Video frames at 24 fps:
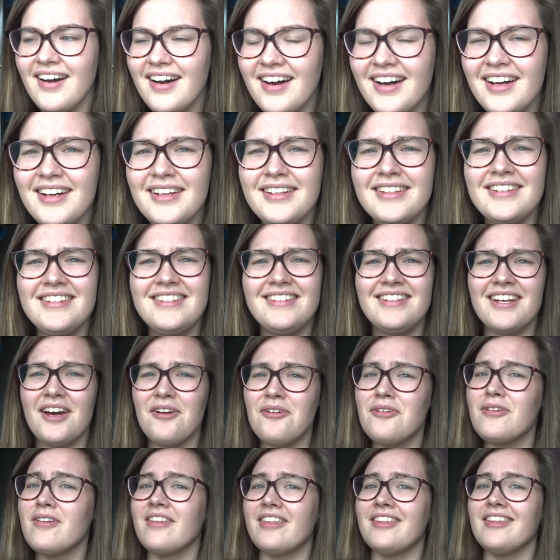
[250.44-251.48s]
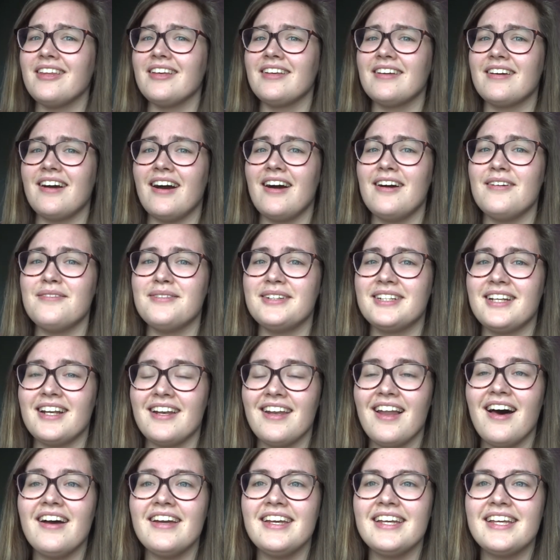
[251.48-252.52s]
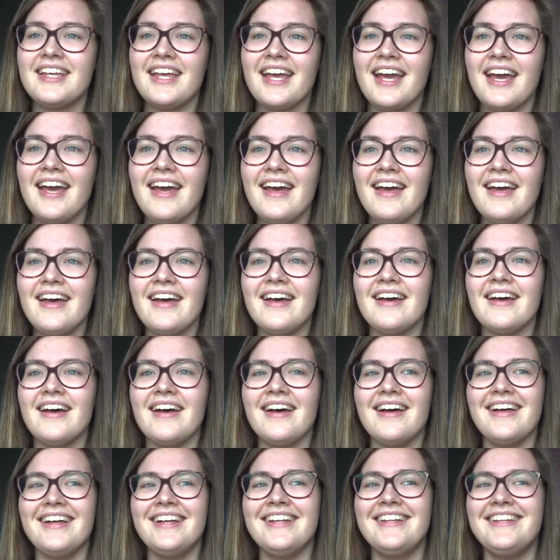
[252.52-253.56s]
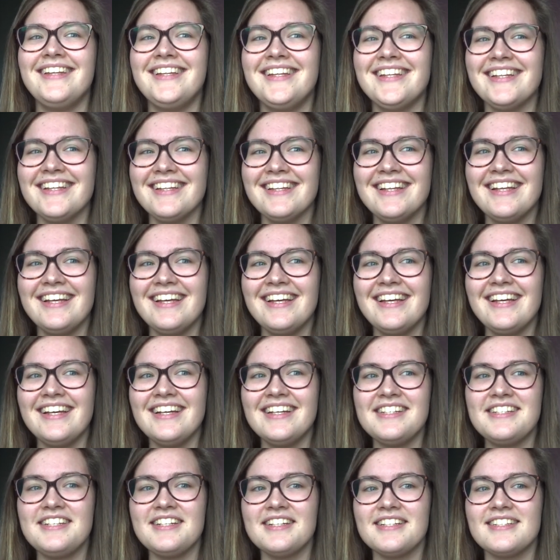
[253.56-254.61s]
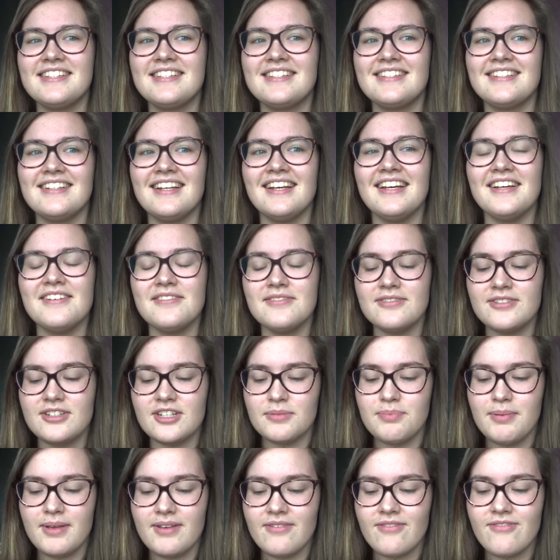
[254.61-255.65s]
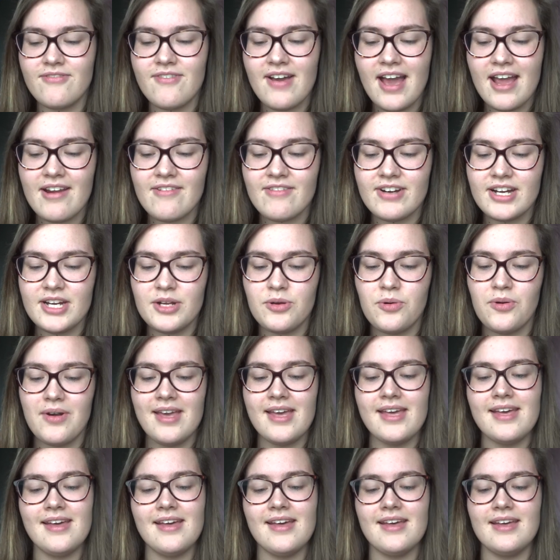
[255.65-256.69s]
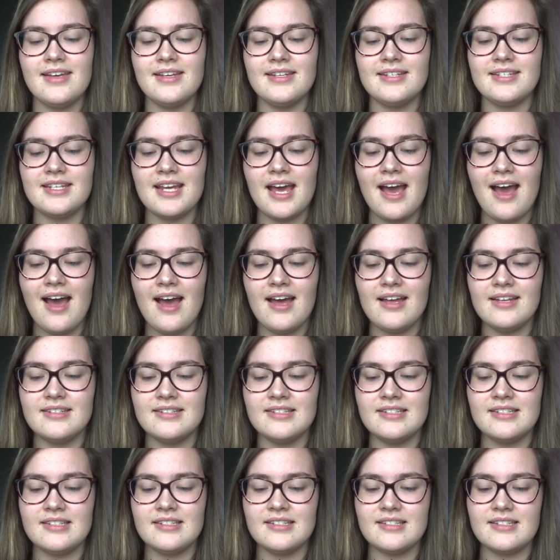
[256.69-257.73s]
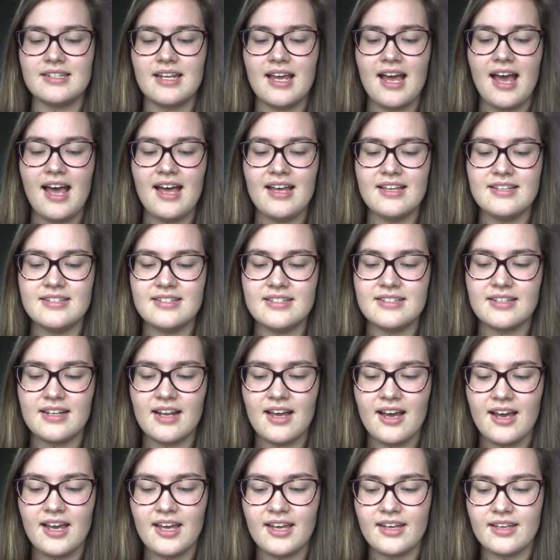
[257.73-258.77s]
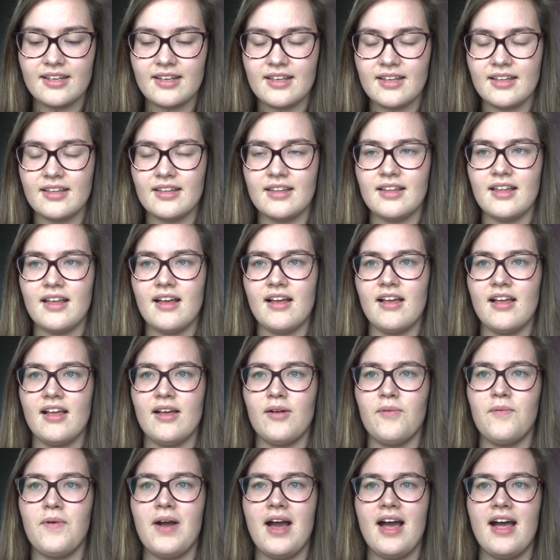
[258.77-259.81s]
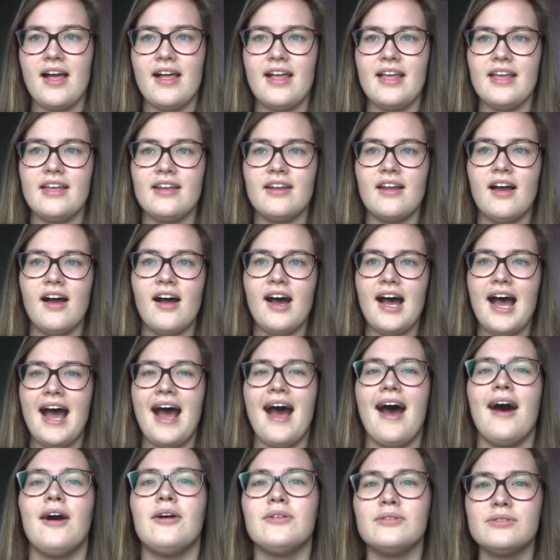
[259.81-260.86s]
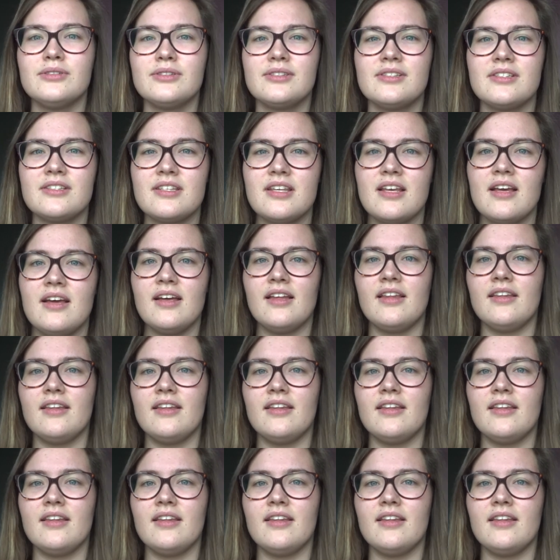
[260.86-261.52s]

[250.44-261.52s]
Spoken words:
I don't think I would like it. It would just be very weird, and as like, where in our house